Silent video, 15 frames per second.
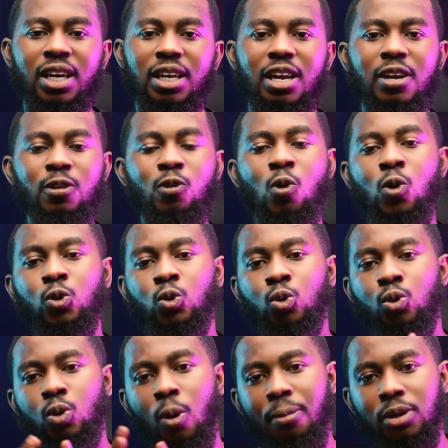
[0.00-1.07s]
Then you go to
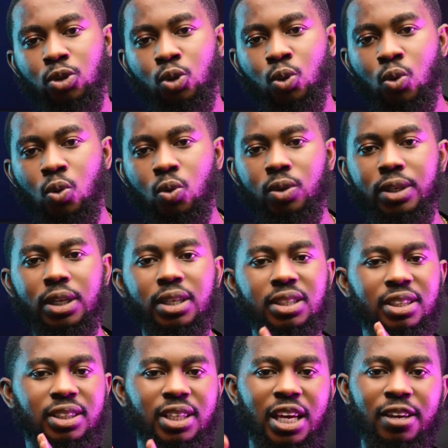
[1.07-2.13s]
number 2,
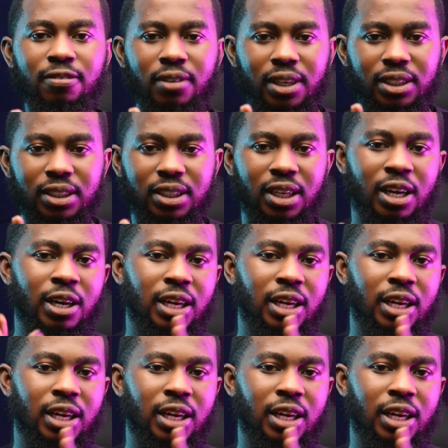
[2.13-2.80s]
savings.